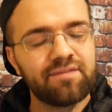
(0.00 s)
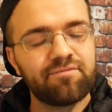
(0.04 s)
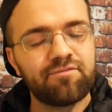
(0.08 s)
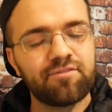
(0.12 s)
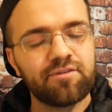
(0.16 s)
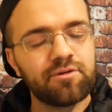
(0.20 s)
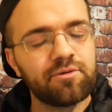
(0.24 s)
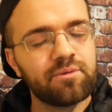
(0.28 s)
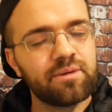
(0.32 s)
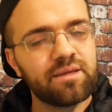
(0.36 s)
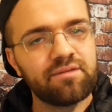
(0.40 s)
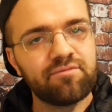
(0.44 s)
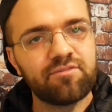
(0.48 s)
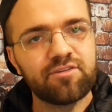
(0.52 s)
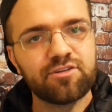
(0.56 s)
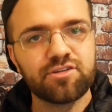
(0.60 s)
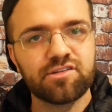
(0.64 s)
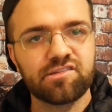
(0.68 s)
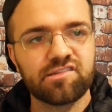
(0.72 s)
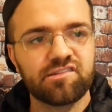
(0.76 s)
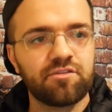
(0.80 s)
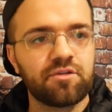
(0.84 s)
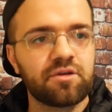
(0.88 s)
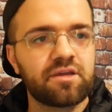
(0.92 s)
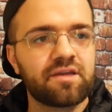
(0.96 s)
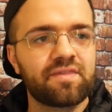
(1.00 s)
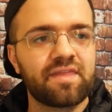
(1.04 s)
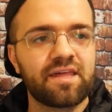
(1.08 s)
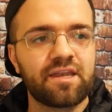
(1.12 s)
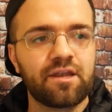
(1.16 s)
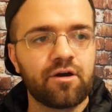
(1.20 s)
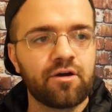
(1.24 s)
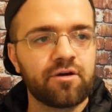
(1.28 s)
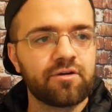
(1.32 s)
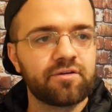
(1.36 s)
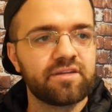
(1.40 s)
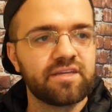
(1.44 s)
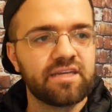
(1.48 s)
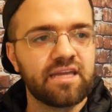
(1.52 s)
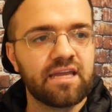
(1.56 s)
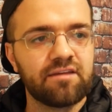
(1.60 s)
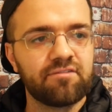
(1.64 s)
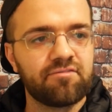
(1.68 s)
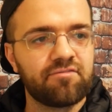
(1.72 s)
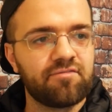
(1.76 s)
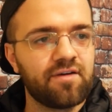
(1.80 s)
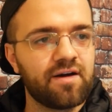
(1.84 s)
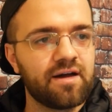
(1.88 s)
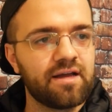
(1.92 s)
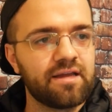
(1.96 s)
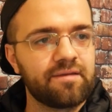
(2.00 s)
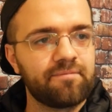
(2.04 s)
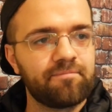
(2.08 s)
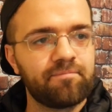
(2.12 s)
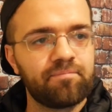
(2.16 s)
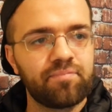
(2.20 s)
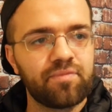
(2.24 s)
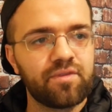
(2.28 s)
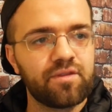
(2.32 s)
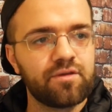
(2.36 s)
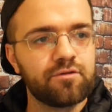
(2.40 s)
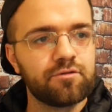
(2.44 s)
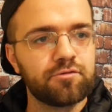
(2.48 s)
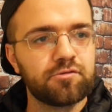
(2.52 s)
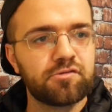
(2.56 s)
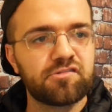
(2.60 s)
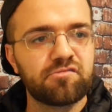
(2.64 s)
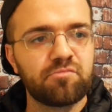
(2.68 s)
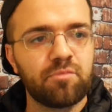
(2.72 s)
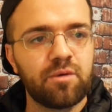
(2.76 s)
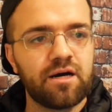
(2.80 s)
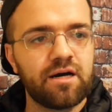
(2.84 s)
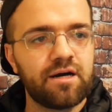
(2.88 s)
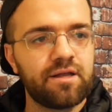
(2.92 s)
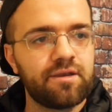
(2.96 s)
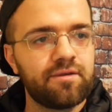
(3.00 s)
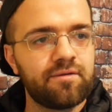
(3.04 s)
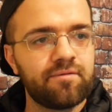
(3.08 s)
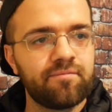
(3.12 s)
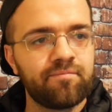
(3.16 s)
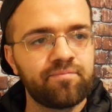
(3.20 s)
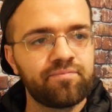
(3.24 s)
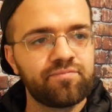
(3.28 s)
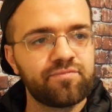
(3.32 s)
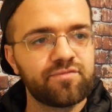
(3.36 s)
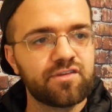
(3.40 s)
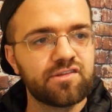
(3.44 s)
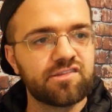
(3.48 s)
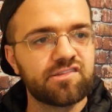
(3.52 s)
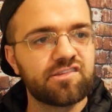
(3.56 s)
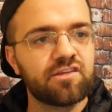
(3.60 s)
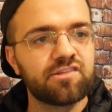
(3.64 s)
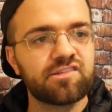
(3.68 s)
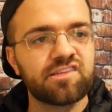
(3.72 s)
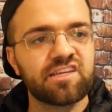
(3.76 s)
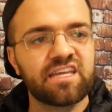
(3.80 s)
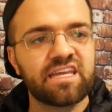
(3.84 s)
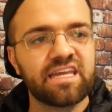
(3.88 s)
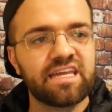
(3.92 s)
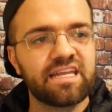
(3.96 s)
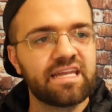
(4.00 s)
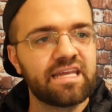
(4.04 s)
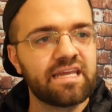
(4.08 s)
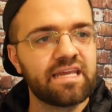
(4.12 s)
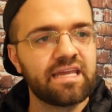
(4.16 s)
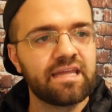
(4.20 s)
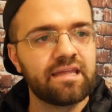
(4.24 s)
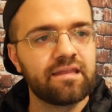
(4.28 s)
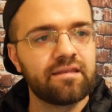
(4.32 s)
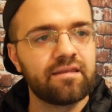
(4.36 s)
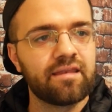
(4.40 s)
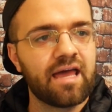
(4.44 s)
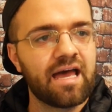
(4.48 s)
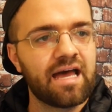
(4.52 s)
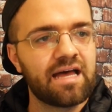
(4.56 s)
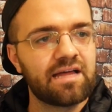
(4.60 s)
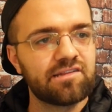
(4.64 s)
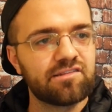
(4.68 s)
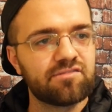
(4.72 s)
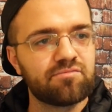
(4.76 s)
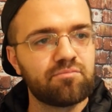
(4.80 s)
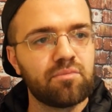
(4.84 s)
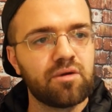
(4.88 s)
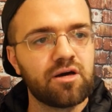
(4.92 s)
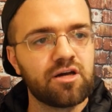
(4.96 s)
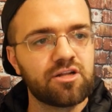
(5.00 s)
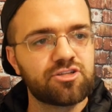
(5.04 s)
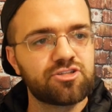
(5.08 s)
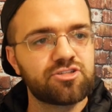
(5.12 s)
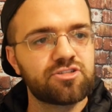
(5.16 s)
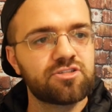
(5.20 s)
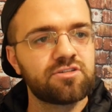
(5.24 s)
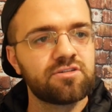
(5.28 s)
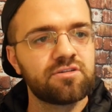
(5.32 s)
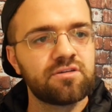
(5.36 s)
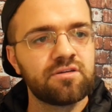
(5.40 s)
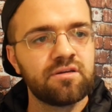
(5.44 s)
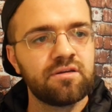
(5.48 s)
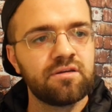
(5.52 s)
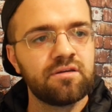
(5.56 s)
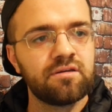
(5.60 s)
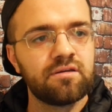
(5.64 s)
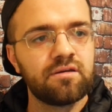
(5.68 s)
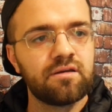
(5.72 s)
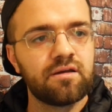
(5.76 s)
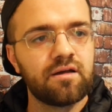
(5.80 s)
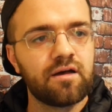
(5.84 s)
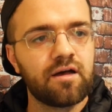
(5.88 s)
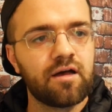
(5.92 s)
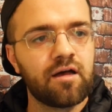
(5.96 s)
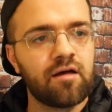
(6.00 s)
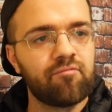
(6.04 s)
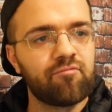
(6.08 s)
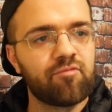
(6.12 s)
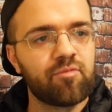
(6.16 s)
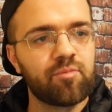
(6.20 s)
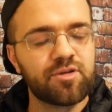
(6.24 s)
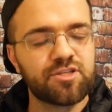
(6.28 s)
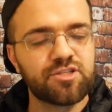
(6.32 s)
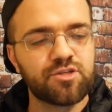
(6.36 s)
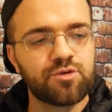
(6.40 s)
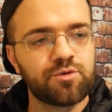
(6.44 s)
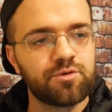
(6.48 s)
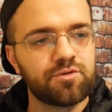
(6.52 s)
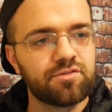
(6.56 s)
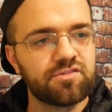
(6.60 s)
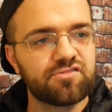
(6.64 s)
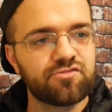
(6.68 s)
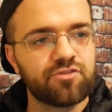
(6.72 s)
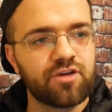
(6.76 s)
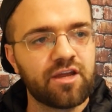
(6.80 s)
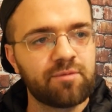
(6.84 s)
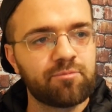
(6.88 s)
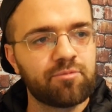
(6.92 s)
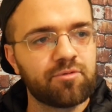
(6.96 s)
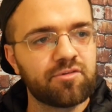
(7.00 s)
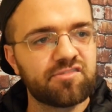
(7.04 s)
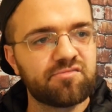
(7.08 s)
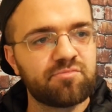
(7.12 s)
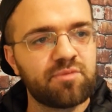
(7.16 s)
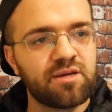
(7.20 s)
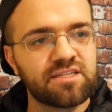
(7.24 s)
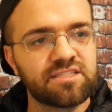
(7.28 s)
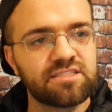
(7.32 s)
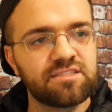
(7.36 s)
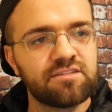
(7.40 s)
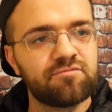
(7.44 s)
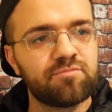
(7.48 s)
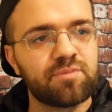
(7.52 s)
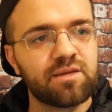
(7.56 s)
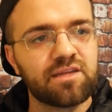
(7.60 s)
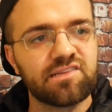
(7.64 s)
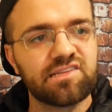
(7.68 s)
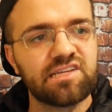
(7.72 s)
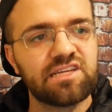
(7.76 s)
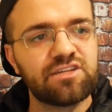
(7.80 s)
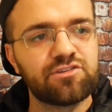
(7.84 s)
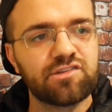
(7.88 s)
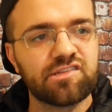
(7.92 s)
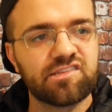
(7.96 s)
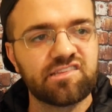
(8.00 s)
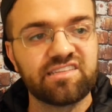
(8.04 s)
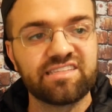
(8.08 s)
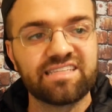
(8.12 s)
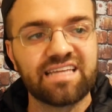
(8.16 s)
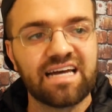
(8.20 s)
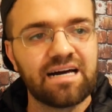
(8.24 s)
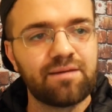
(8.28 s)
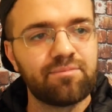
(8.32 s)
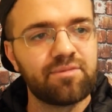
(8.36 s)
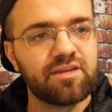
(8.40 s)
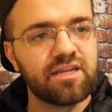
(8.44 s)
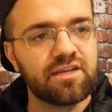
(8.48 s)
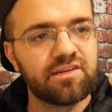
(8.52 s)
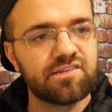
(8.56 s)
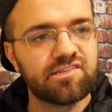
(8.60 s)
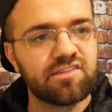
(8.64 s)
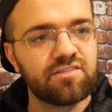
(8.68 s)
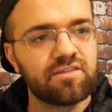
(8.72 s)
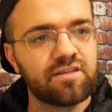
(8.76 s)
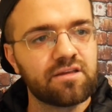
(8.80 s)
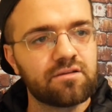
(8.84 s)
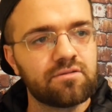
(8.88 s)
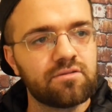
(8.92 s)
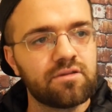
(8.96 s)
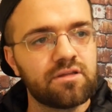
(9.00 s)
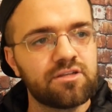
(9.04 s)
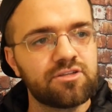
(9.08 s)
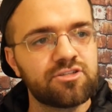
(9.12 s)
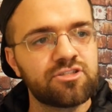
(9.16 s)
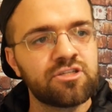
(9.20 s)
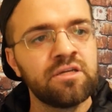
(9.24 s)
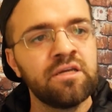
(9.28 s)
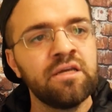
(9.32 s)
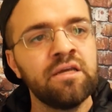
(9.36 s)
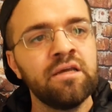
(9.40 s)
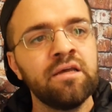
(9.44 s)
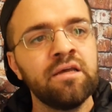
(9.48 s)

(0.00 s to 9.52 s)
if you even just look at that RDA fight, Usman just doesn't get hit as much from a total strike perspective because he just dominates in the clinch.